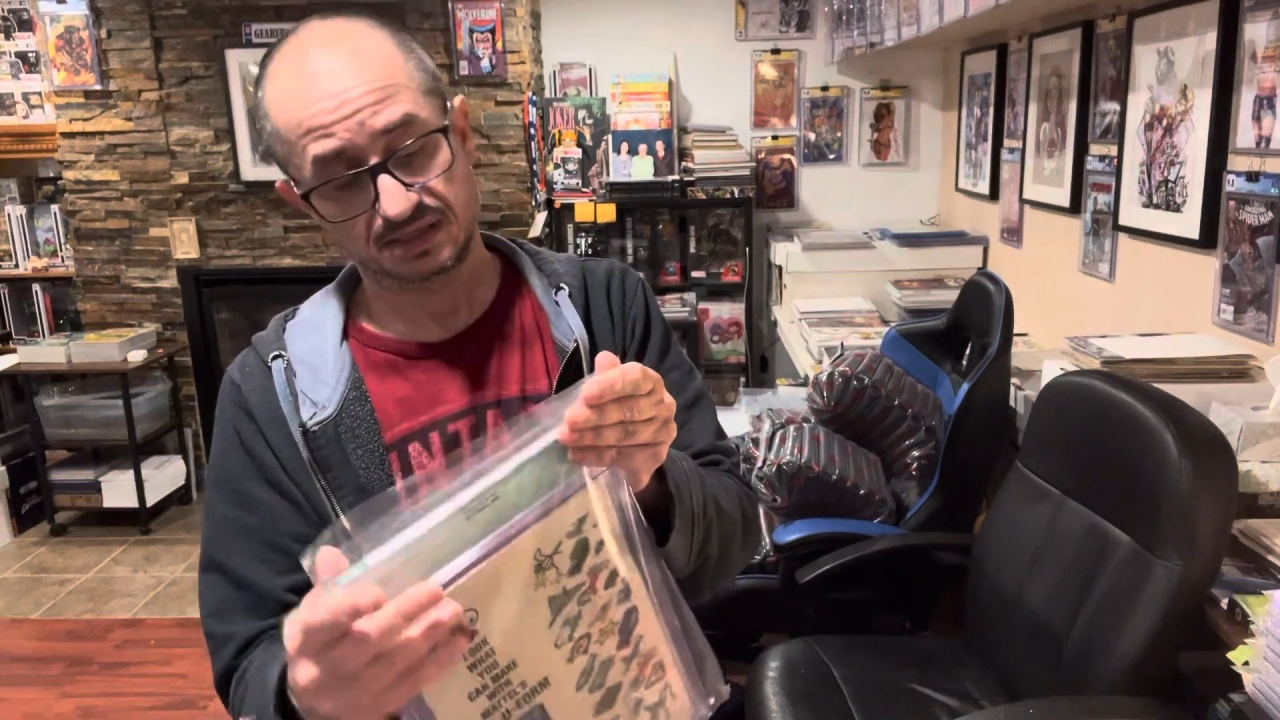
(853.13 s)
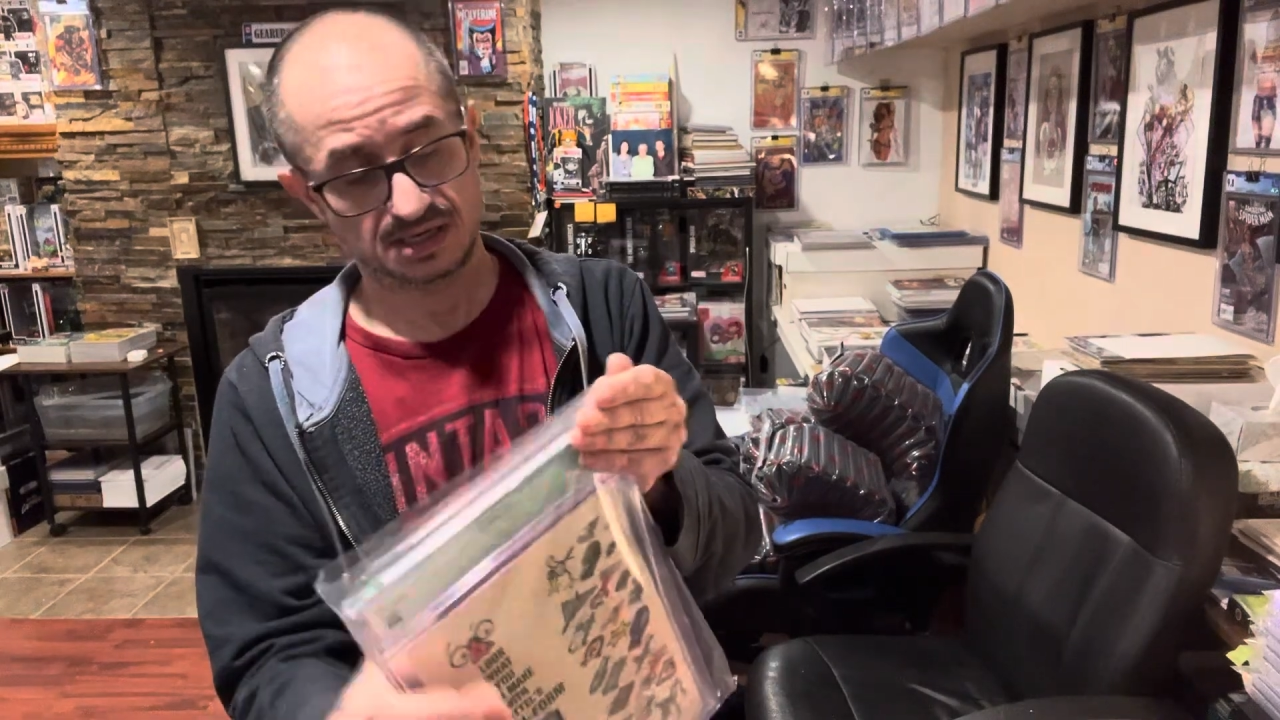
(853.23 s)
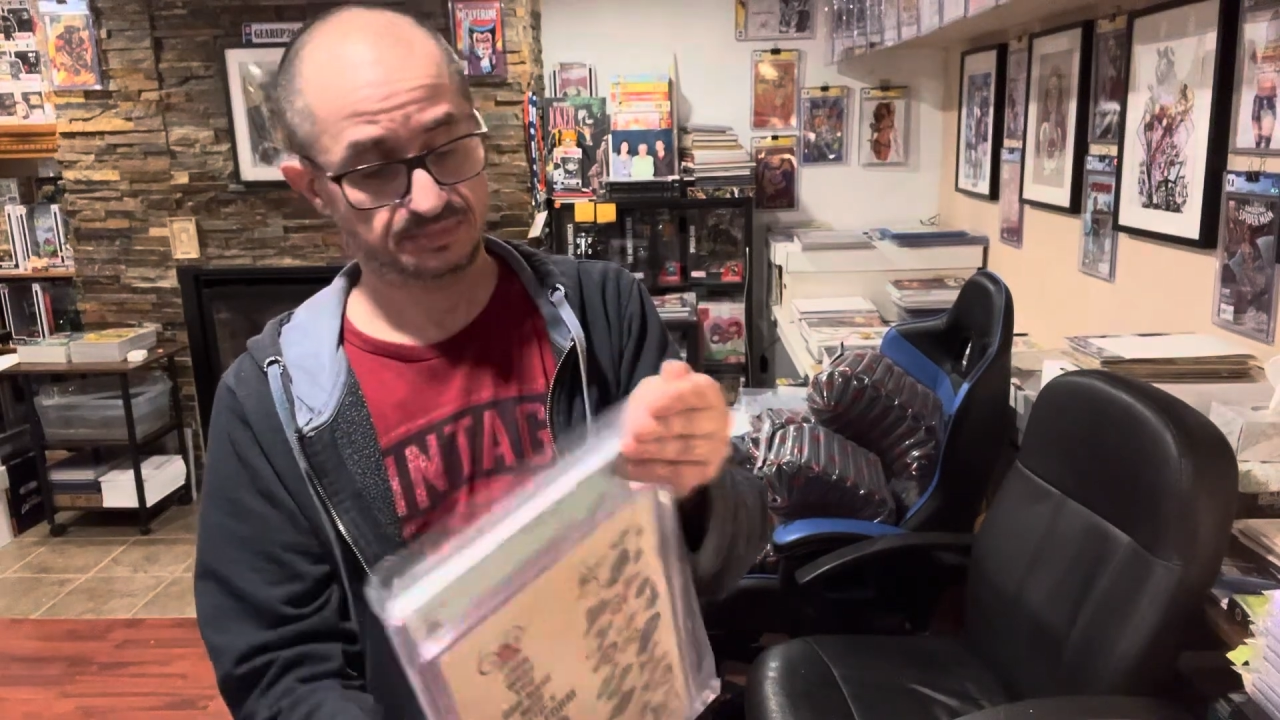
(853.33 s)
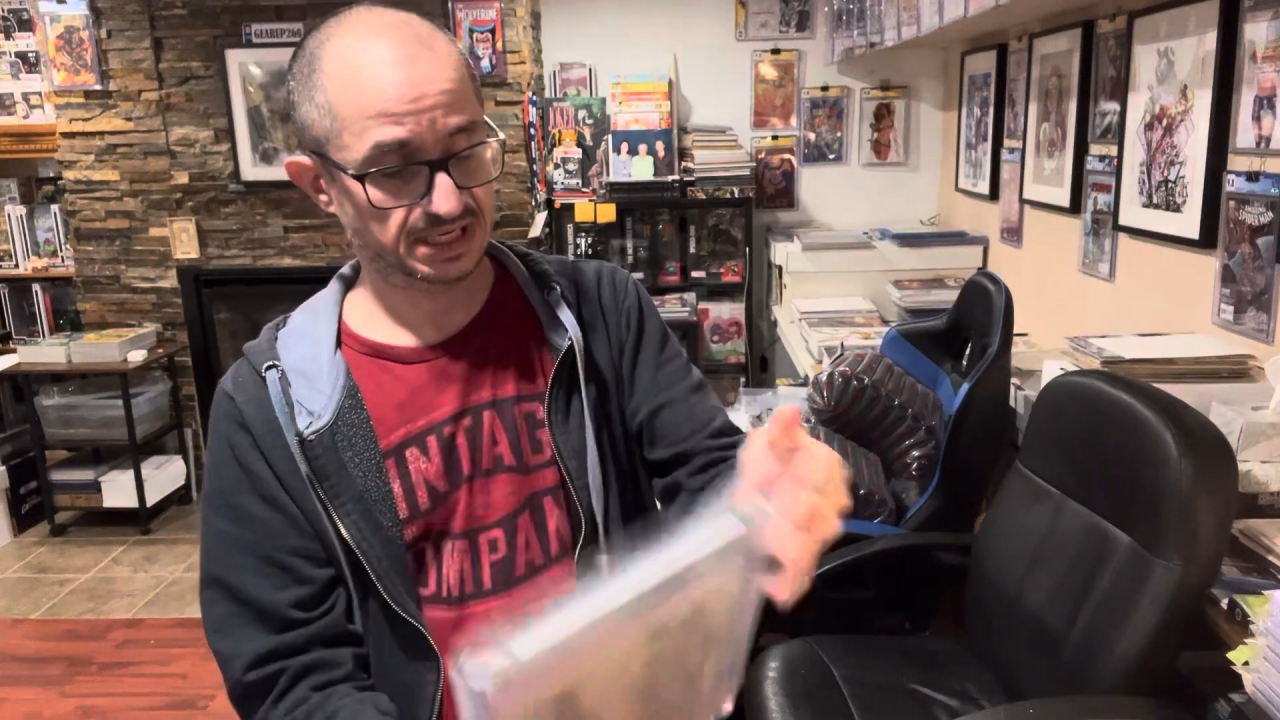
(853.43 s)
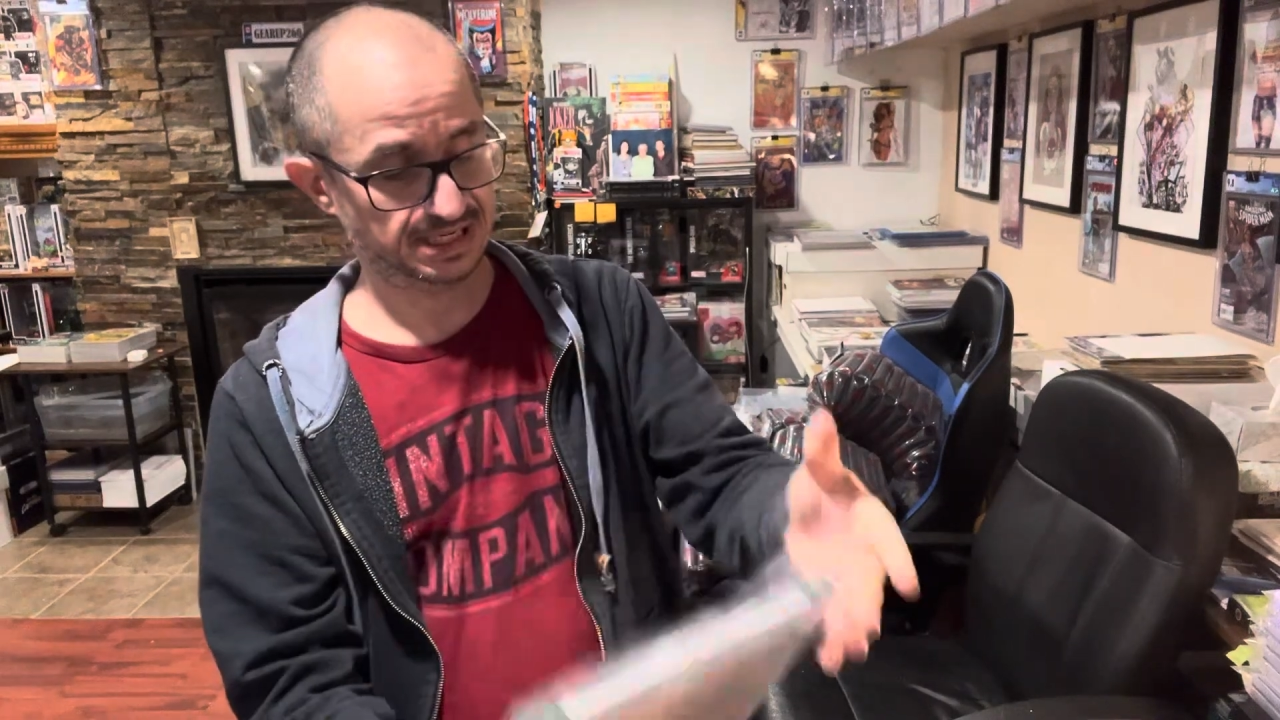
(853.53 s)

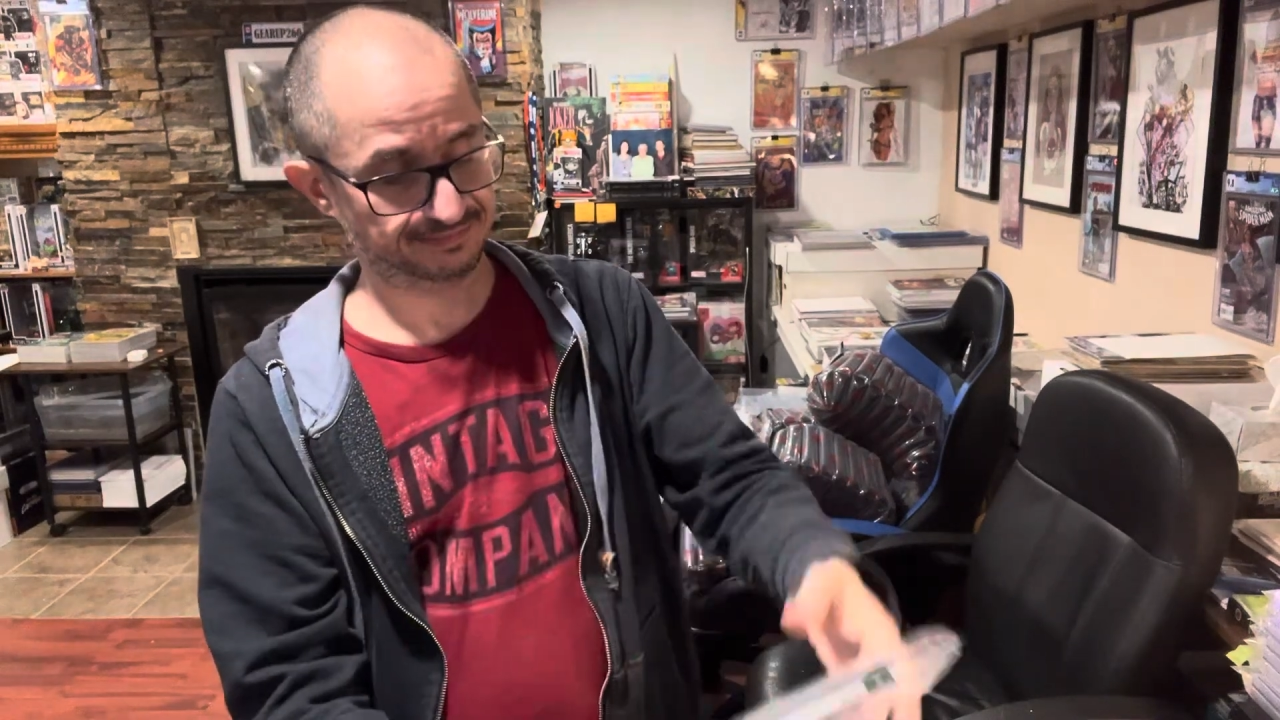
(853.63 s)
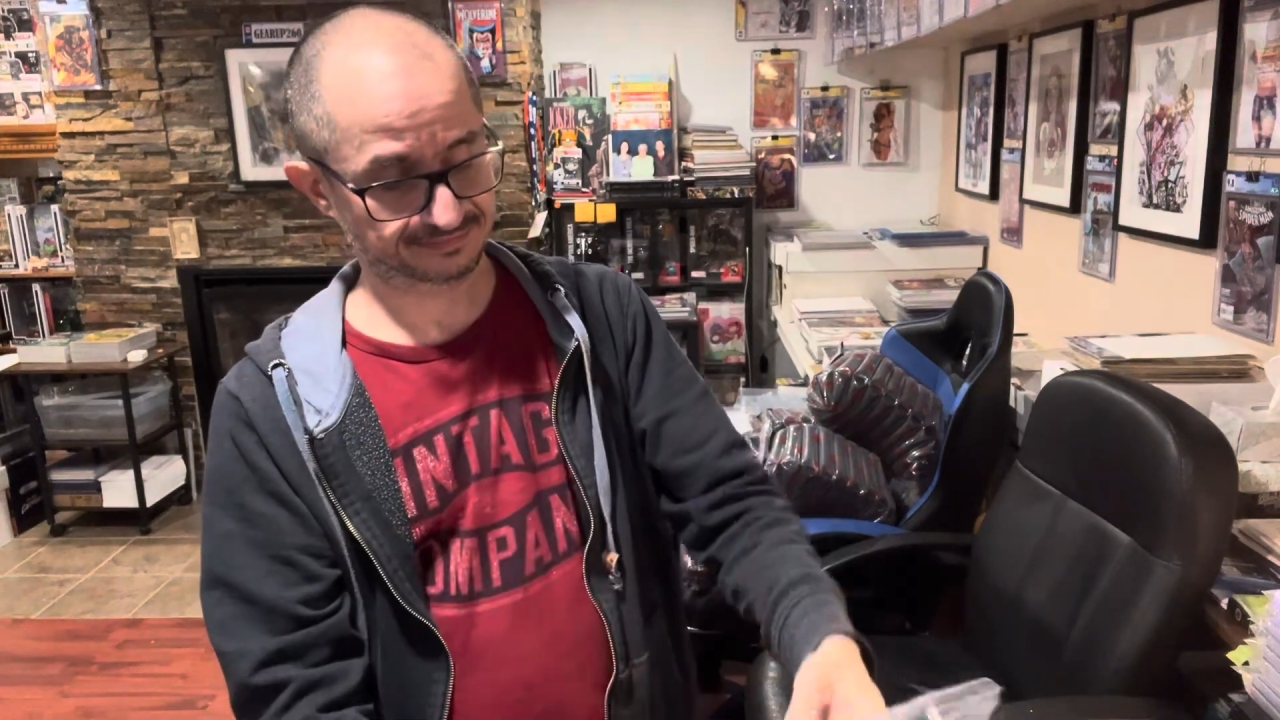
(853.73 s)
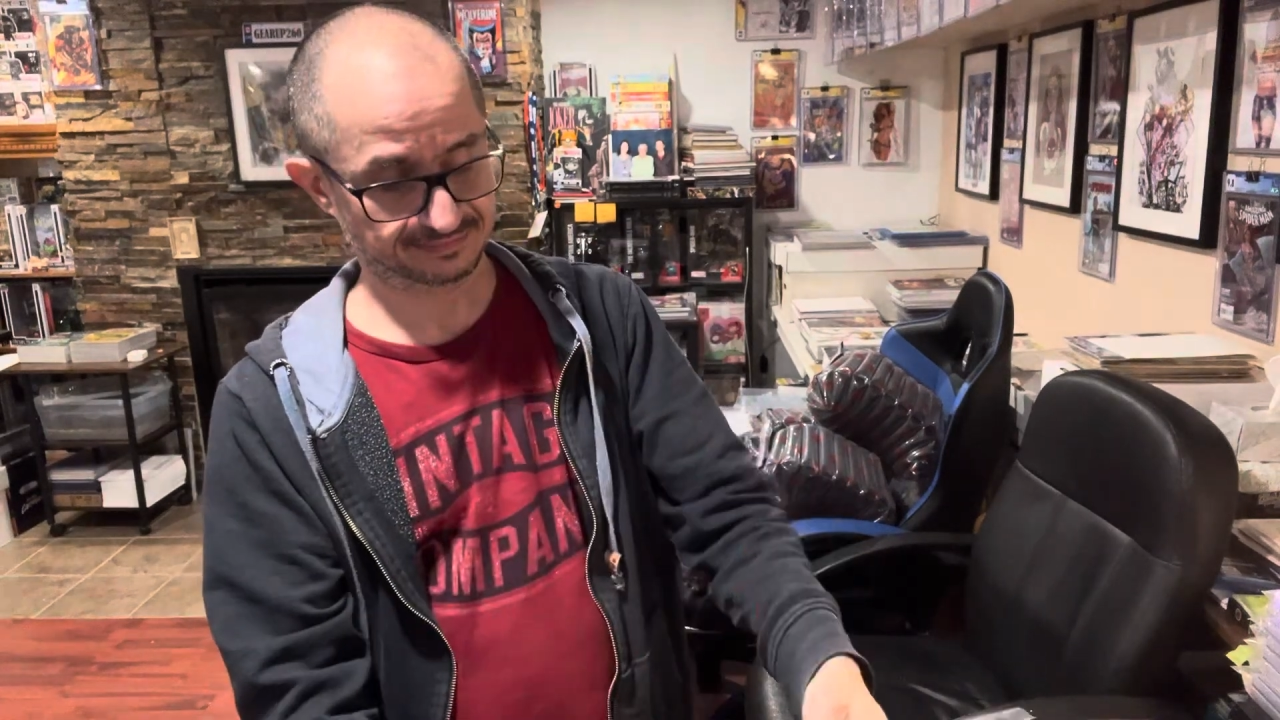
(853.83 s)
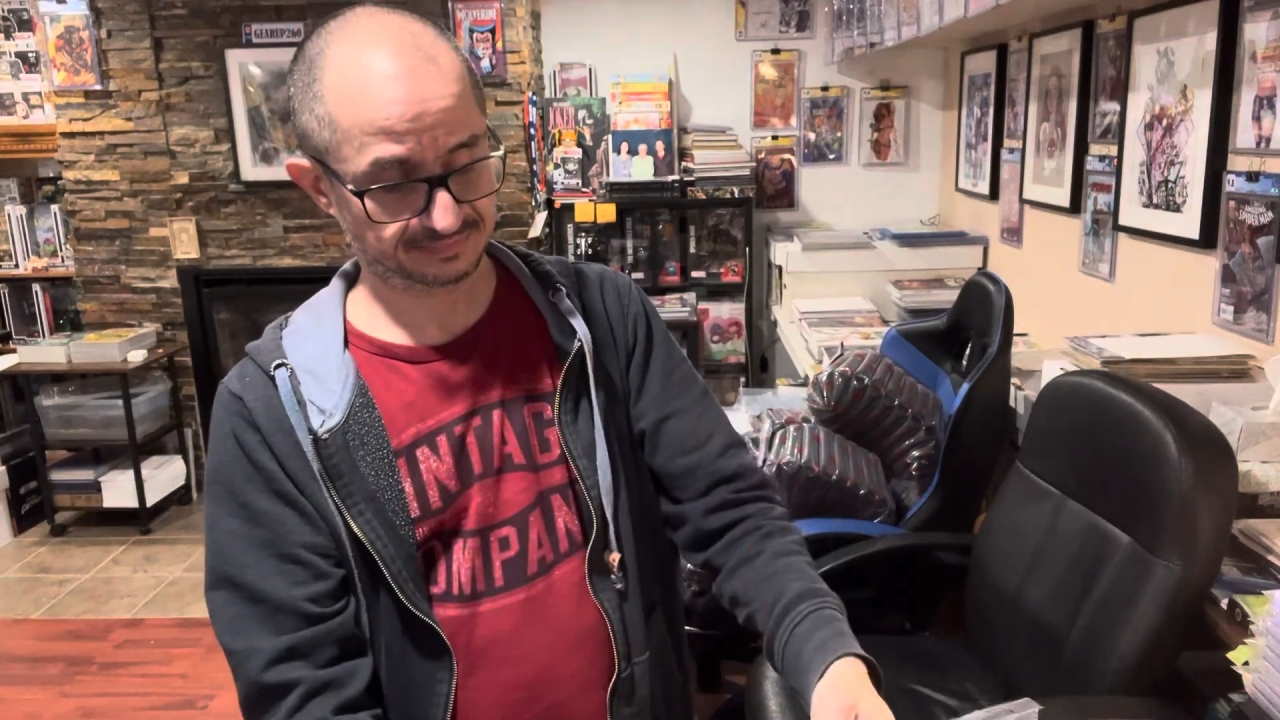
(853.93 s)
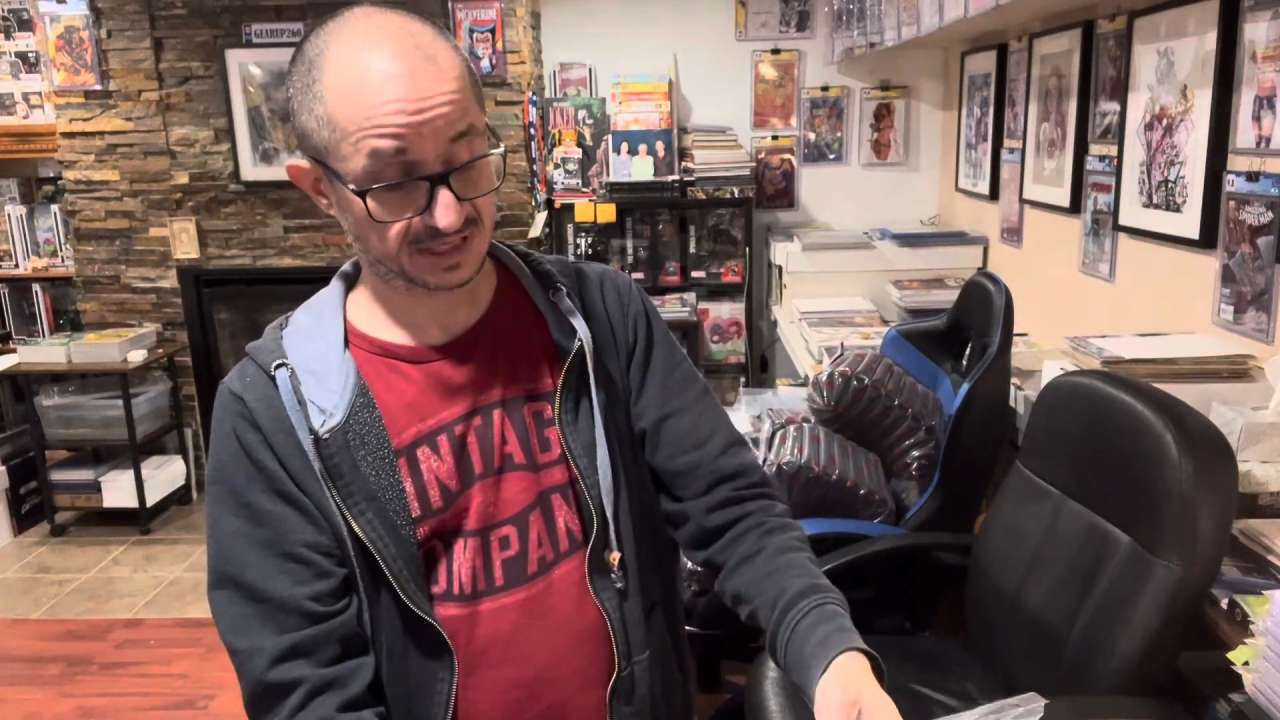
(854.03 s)
I mean,
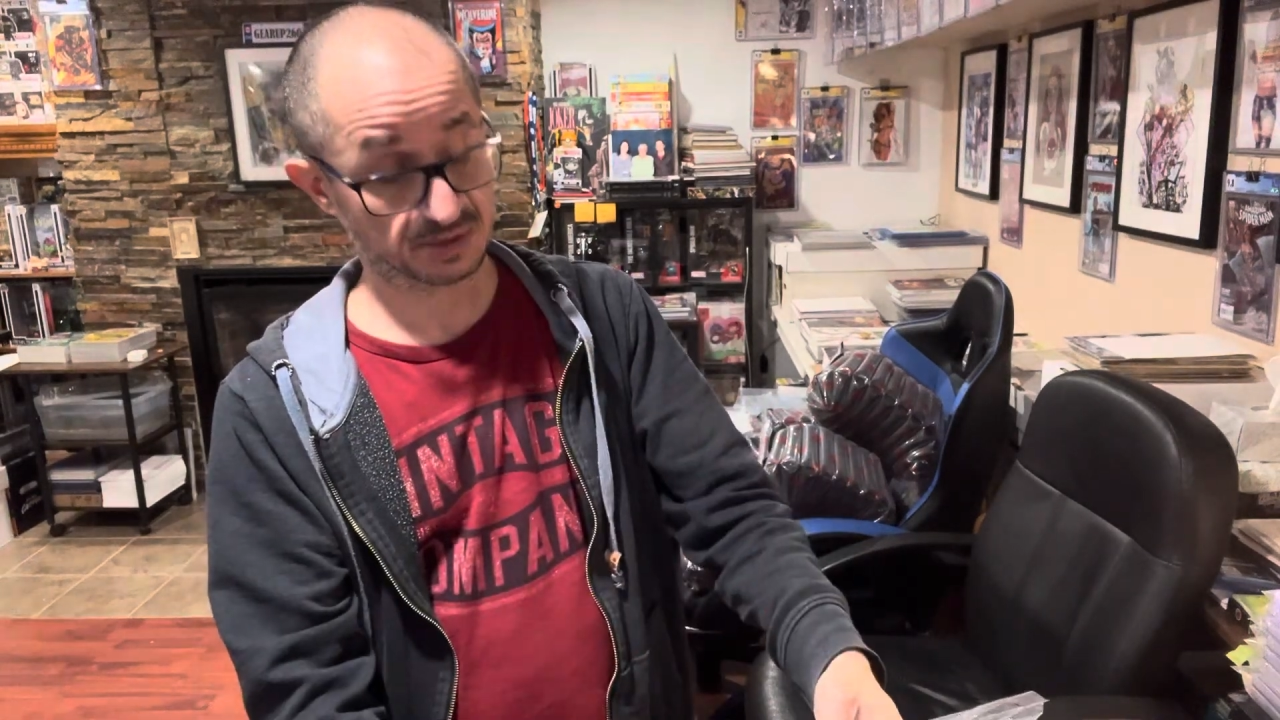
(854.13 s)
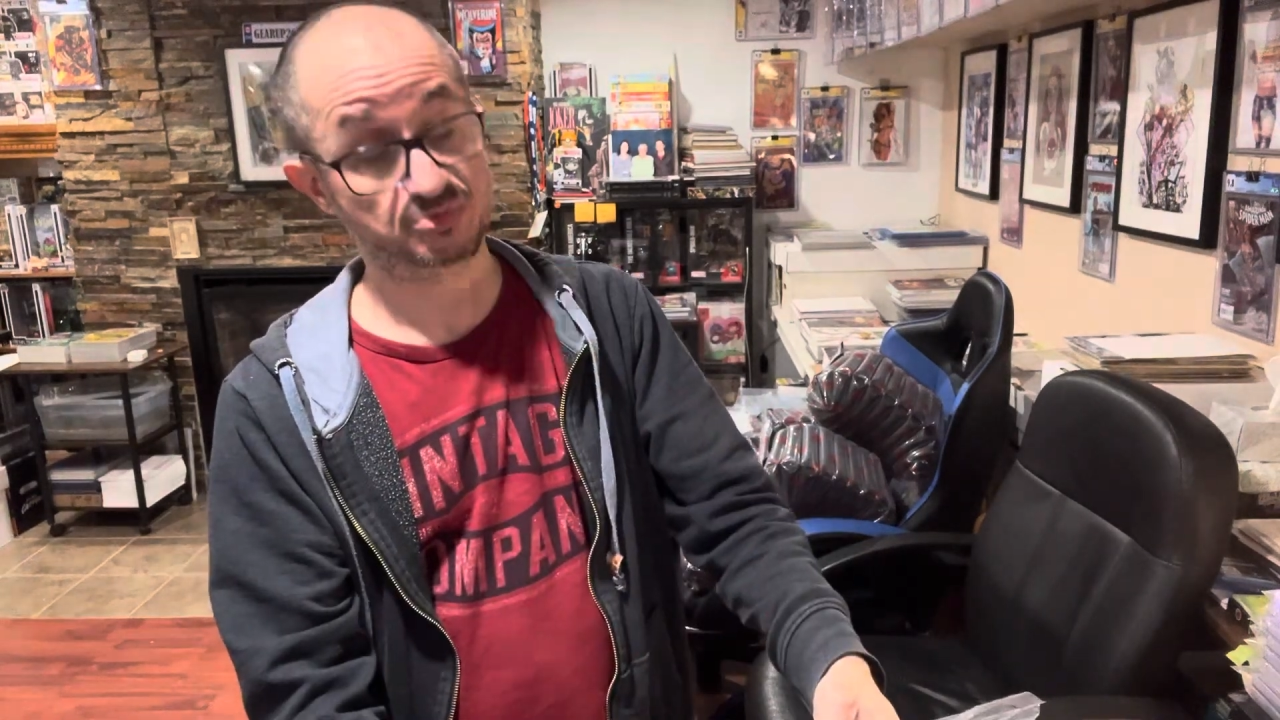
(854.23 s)
it